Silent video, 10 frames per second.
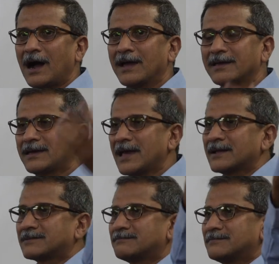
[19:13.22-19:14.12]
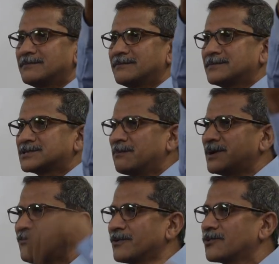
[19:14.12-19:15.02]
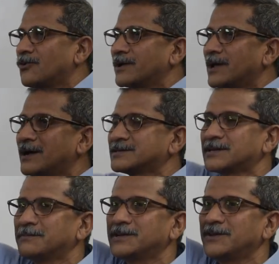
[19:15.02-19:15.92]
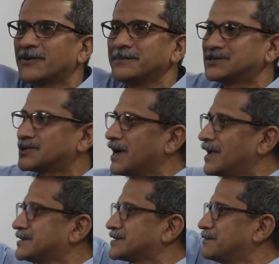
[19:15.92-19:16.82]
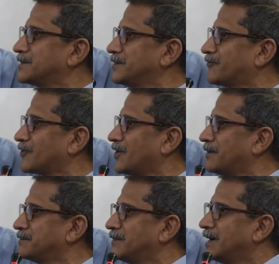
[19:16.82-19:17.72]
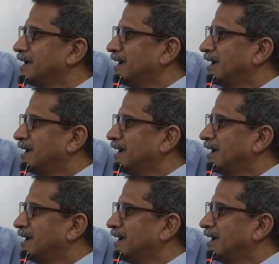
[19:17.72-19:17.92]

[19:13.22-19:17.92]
I get somebody from Korea, somebody from Israel, somebody from